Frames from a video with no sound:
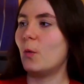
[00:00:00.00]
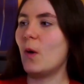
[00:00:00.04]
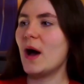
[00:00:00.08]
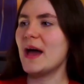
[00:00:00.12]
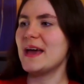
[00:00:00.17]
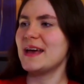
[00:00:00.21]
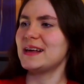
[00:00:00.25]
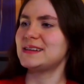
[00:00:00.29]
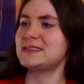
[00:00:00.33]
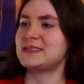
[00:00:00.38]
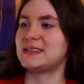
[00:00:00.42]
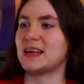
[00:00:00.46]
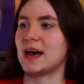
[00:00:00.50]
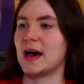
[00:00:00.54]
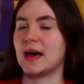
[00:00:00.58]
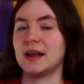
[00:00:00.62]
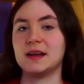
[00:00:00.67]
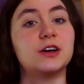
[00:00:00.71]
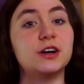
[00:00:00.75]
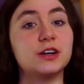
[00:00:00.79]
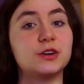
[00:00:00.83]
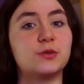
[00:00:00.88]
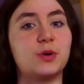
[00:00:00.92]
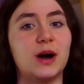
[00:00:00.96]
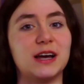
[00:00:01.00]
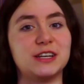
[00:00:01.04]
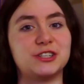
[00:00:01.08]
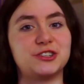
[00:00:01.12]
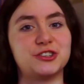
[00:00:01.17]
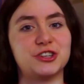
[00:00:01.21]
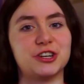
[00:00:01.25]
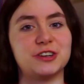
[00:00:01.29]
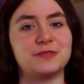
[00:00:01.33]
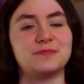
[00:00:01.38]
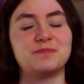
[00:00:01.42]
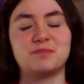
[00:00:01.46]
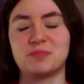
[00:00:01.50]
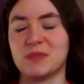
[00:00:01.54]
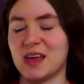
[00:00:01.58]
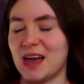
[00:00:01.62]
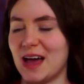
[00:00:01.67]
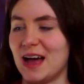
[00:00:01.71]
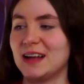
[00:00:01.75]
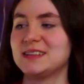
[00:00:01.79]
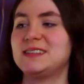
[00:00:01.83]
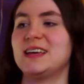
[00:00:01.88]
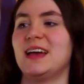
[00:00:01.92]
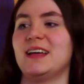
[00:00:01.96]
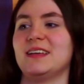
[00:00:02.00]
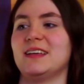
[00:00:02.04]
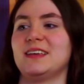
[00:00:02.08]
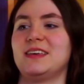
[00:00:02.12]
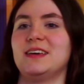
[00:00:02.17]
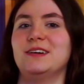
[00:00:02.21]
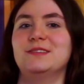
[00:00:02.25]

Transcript: Why is that? Good question. I'll tell you.